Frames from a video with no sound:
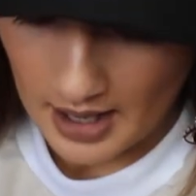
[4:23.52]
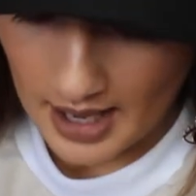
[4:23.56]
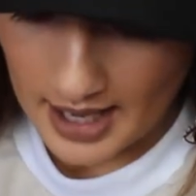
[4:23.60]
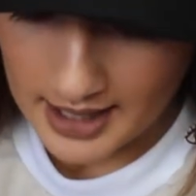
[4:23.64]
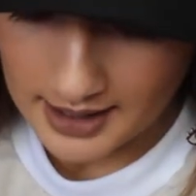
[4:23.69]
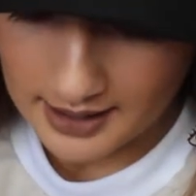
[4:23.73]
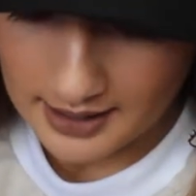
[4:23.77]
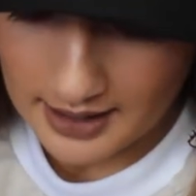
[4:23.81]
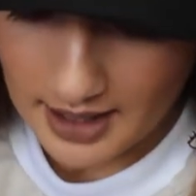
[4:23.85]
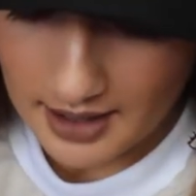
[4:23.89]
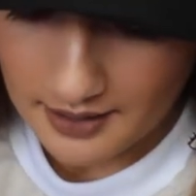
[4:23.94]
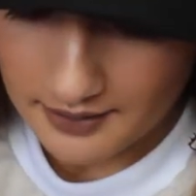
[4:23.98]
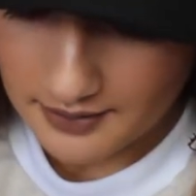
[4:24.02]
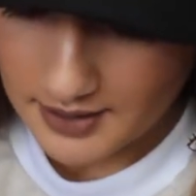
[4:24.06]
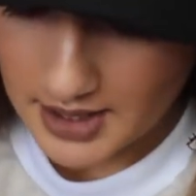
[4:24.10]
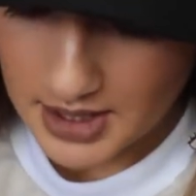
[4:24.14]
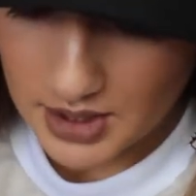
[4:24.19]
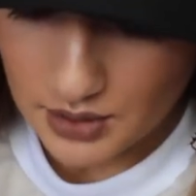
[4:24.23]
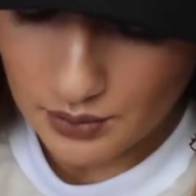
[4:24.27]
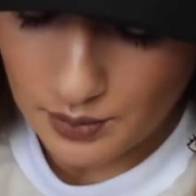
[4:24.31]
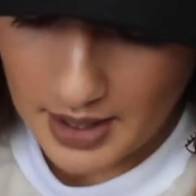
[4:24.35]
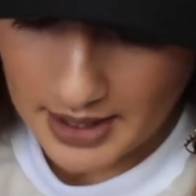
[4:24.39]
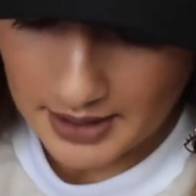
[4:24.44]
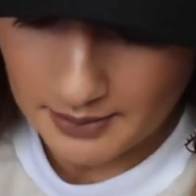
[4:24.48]
I love
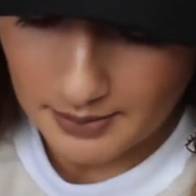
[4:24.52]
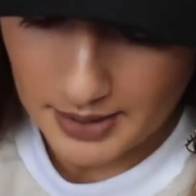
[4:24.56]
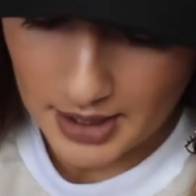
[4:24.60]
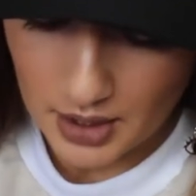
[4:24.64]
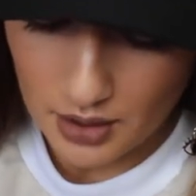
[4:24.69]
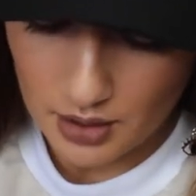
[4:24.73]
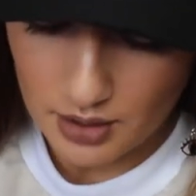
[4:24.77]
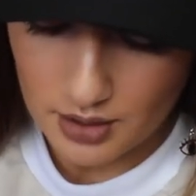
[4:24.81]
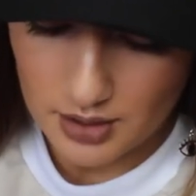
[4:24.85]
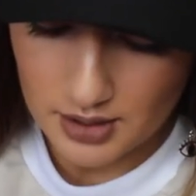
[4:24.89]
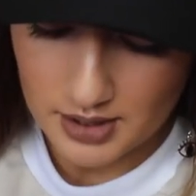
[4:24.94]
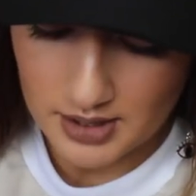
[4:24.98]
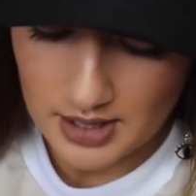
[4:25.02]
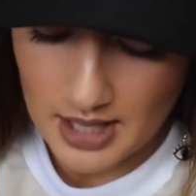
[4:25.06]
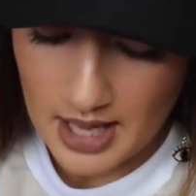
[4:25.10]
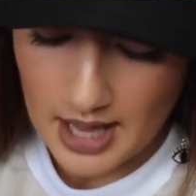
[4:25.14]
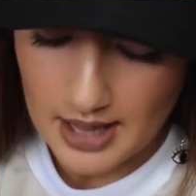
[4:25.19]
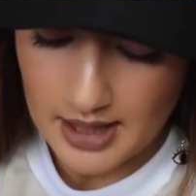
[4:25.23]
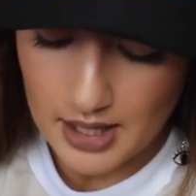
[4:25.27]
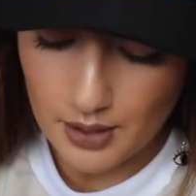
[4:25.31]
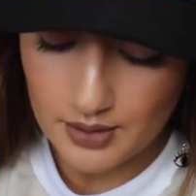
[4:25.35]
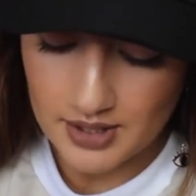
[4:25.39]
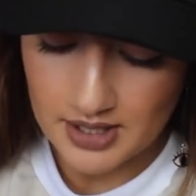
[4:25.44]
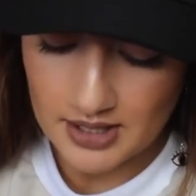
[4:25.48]
this one because
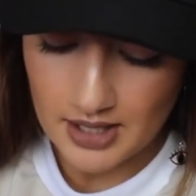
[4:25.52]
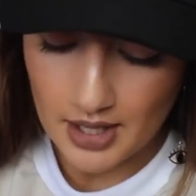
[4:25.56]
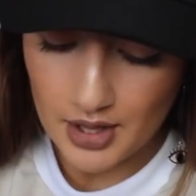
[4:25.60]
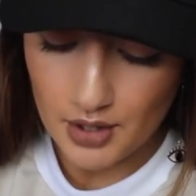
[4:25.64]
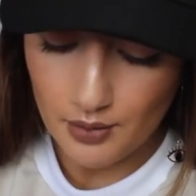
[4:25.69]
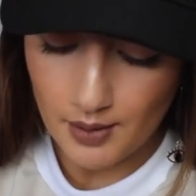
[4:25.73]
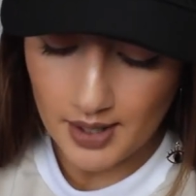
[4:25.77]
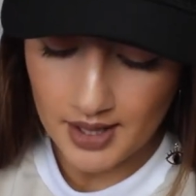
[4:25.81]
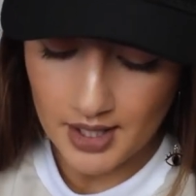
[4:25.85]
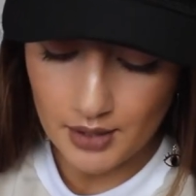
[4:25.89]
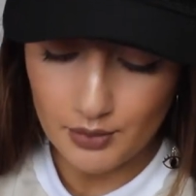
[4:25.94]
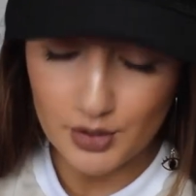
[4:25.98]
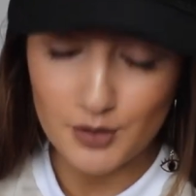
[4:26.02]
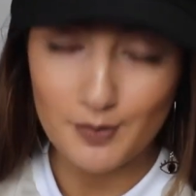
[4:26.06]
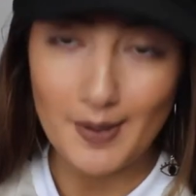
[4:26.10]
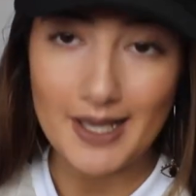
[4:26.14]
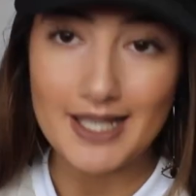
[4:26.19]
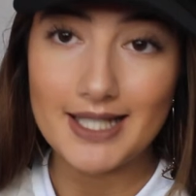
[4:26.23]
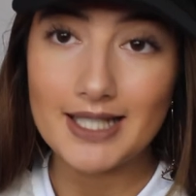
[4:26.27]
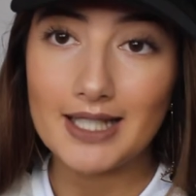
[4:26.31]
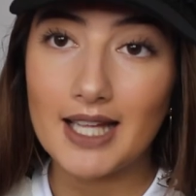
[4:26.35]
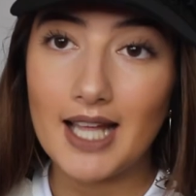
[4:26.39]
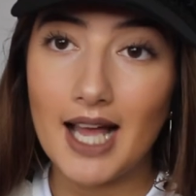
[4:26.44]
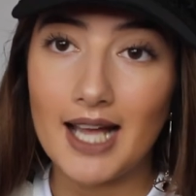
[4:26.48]
there was another one that was
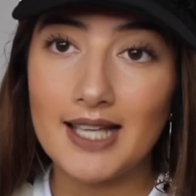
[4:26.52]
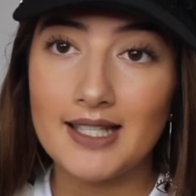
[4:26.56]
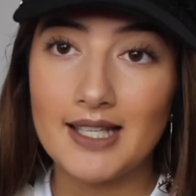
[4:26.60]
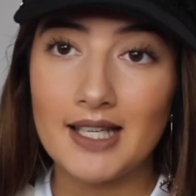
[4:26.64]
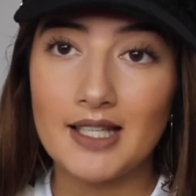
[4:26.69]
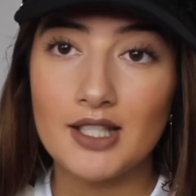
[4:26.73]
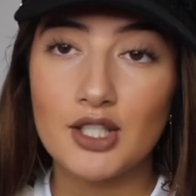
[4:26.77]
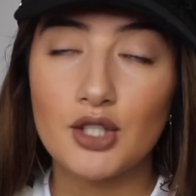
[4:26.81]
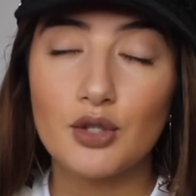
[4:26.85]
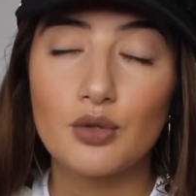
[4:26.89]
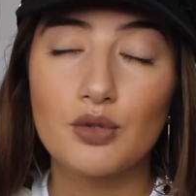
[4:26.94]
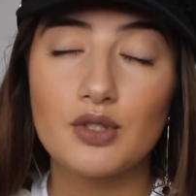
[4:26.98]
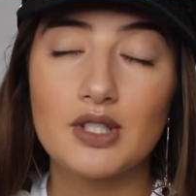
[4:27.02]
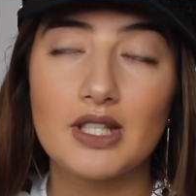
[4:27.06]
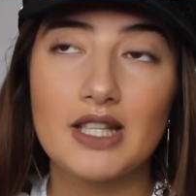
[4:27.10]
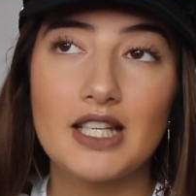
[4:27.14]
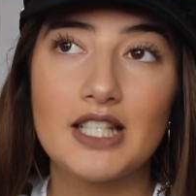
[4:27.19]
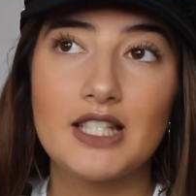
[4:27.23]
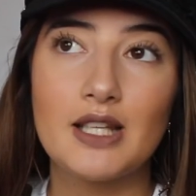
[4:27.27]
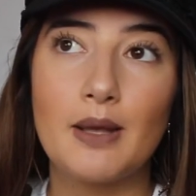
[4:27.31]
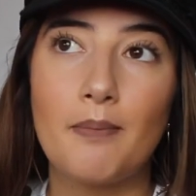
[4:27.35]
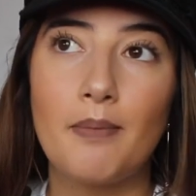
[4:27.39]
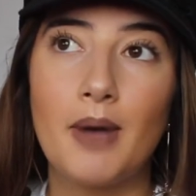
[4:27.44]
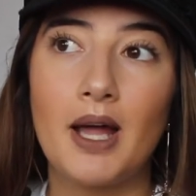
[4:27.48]
basically identical to
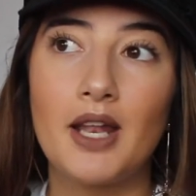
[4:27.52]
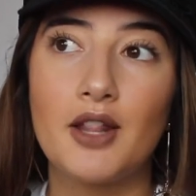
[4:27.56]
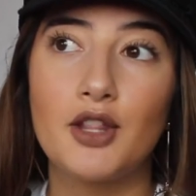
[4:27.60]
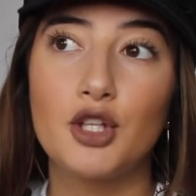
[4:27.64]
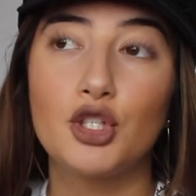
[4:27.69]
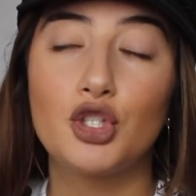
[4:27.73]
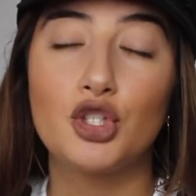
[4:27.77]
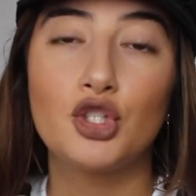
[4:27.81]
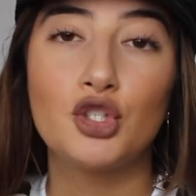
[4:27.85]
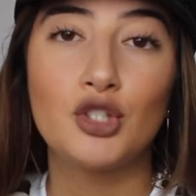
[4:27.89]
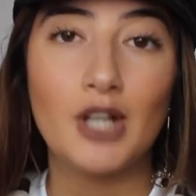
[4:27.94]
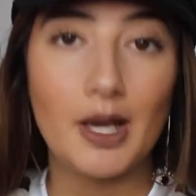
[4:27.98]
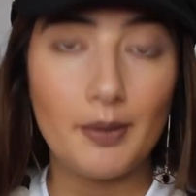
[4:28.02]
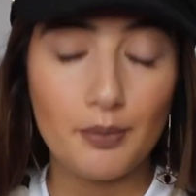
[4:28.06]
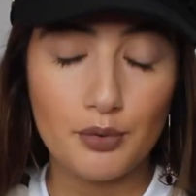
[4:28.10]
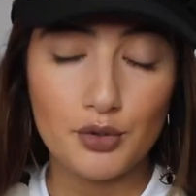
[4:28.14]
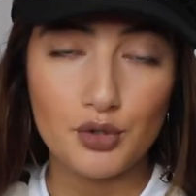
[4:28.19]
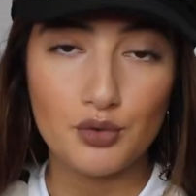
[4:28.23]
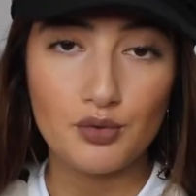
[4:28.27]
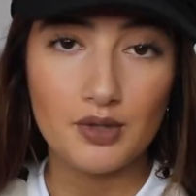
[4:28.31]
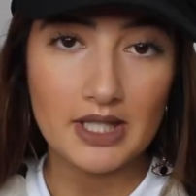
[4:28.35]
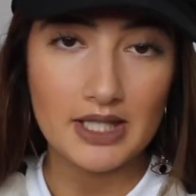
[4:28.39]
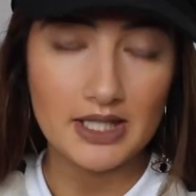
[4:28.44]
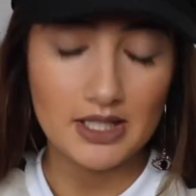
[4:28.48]
this, but the strap
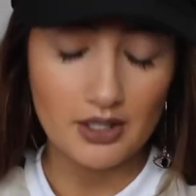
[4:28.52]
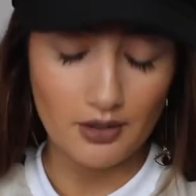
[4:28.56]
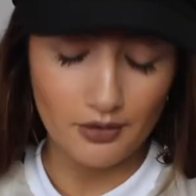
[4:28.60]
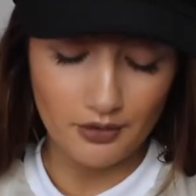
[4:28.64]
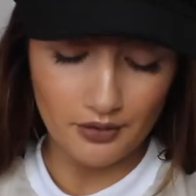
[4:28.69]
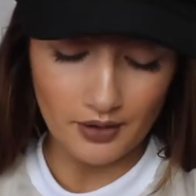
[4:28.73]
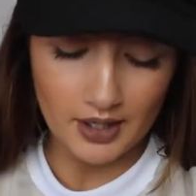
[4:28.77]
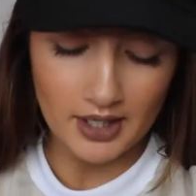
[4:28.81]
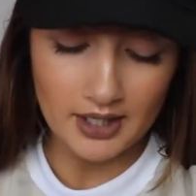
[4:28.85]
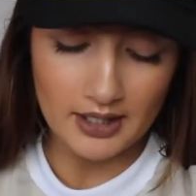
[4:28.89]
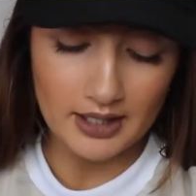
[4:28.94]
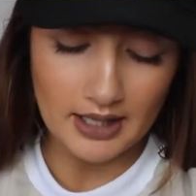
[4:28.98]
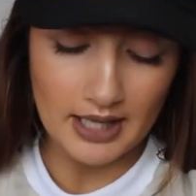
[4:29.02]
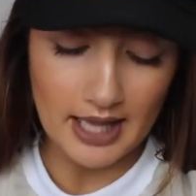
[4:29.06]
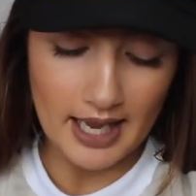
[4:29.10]
was really different.